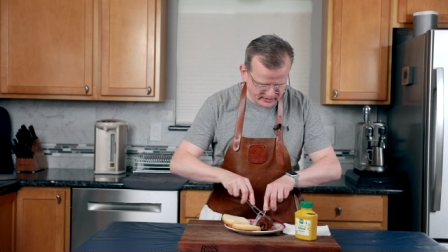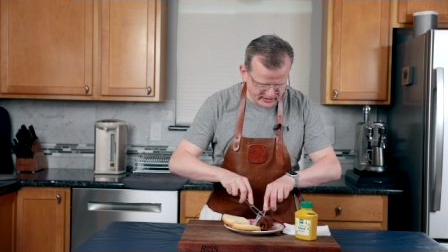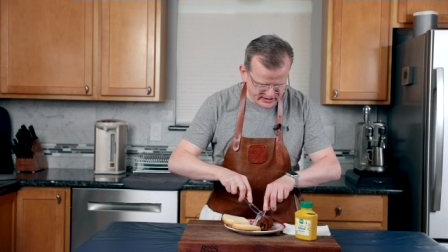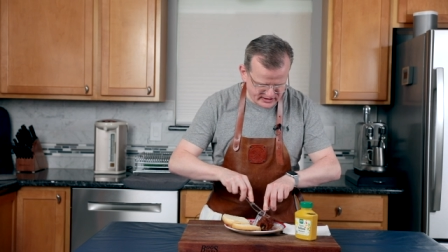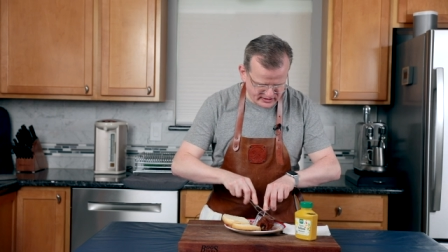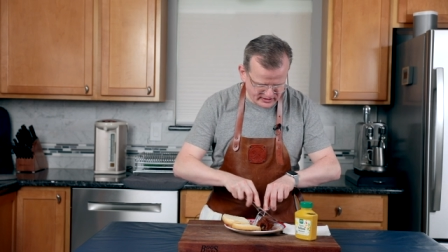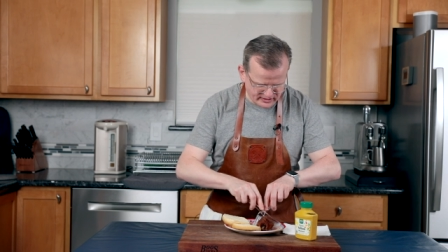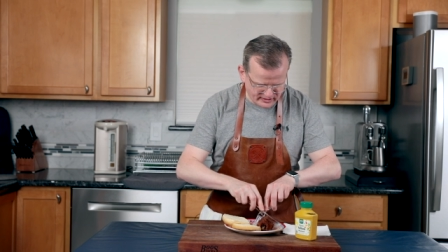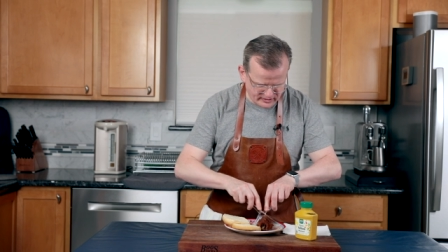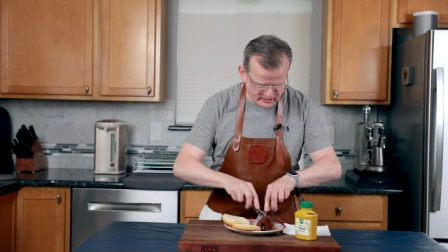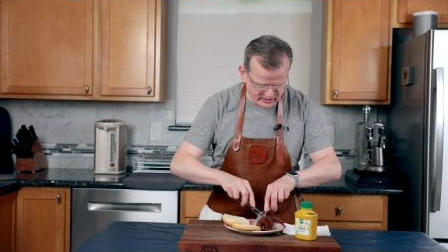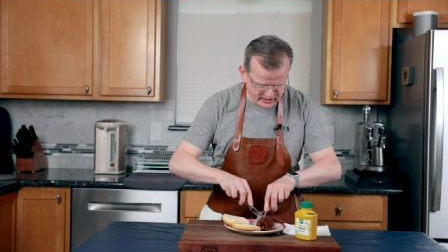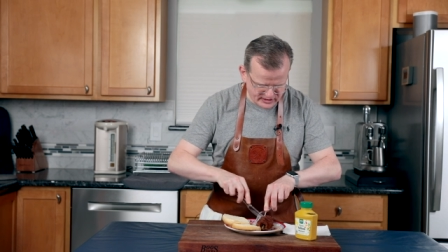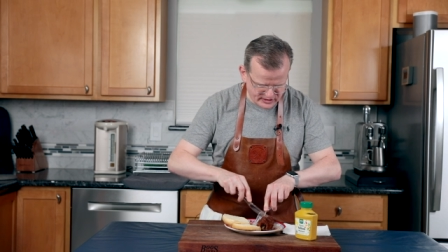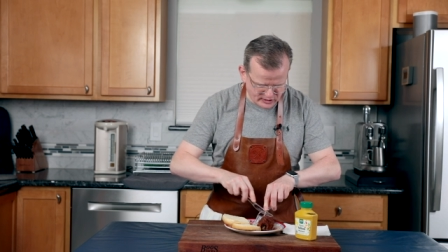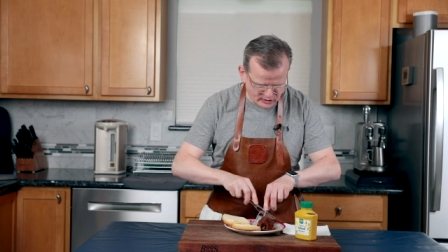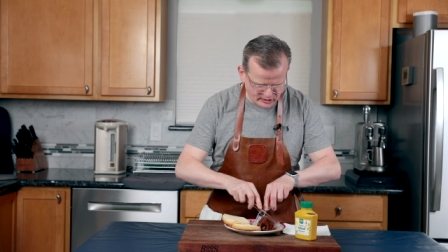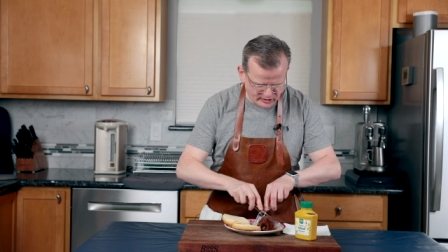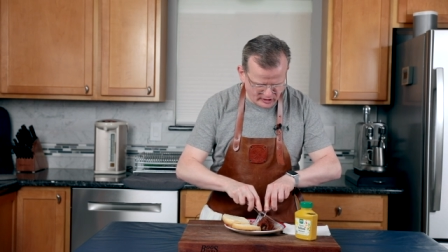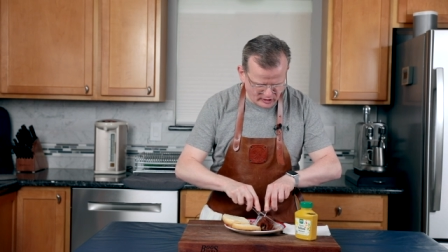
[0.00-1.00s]
Let's cut it,
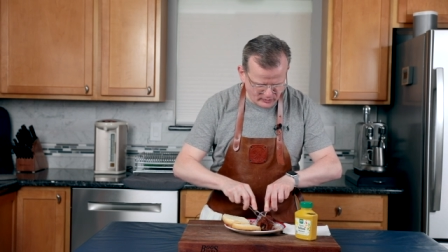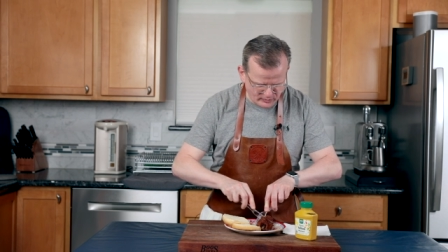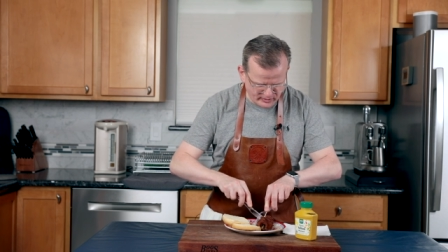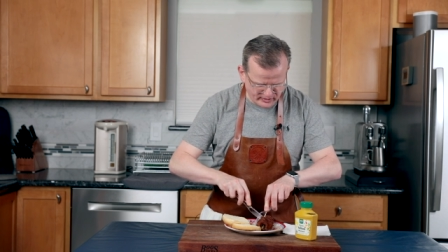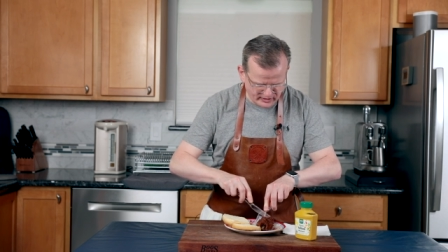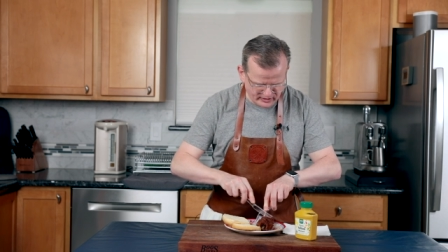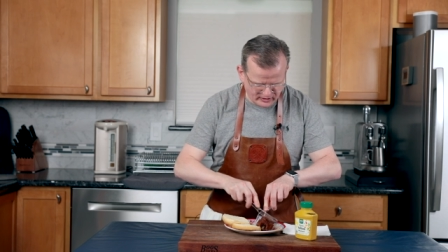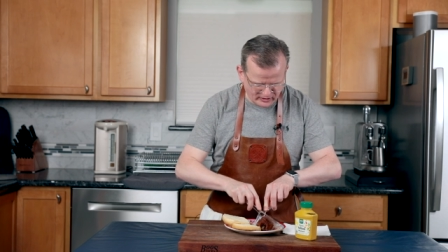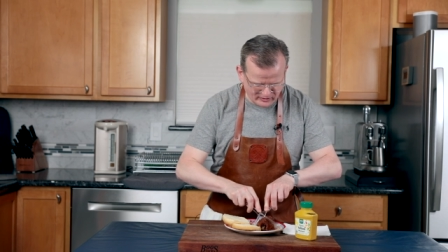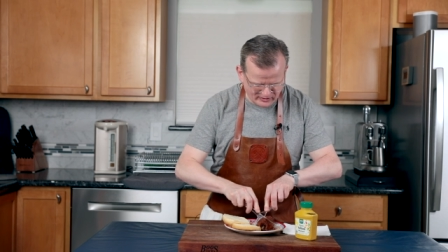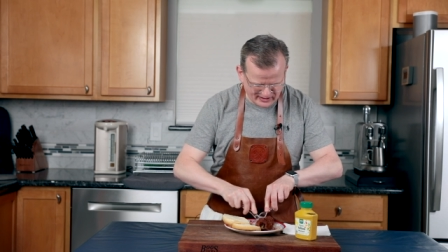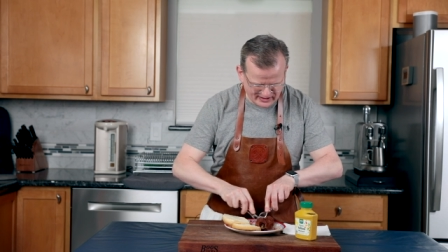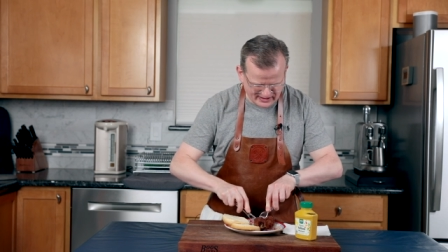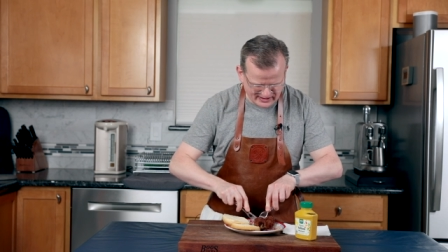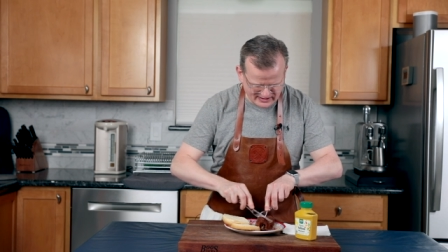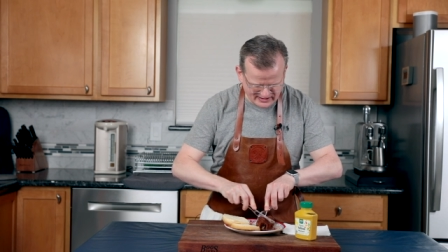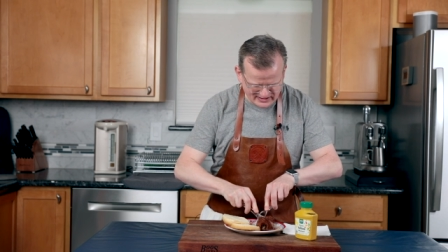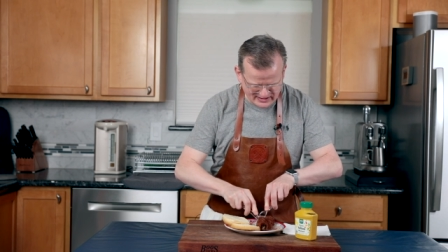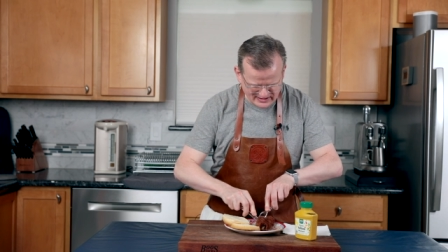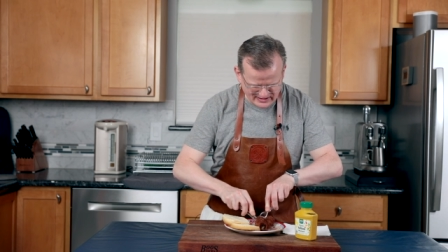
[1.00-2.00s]
let's cut open the
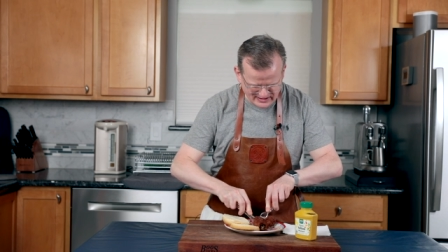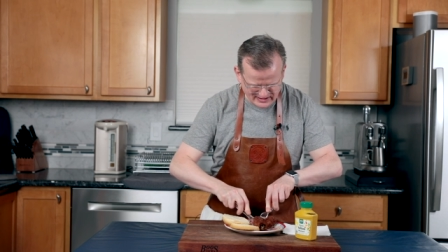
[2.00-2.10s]
croquette